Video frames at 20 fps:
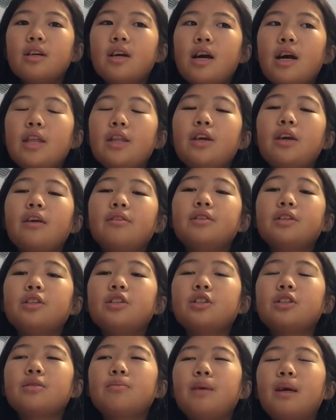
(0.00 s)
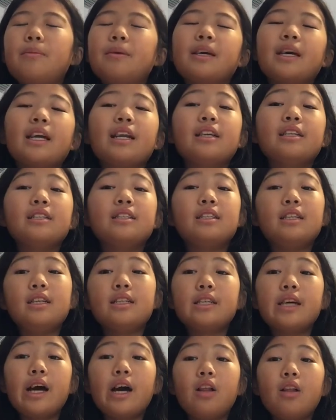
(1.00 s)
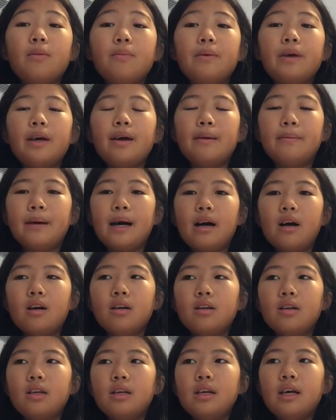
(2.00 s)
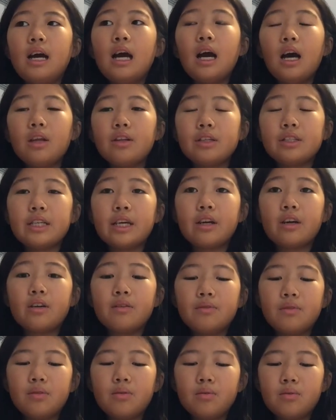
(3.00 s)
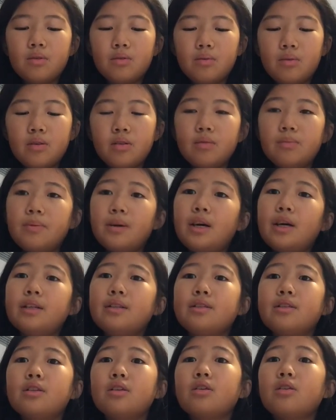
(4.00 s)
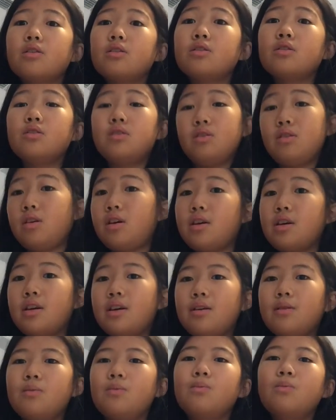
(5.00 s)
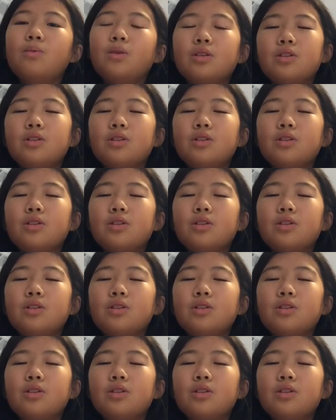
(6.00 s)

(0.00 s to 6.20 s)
And then you have to just maybe get in detail a bit about how they take over the world, but not yet. We're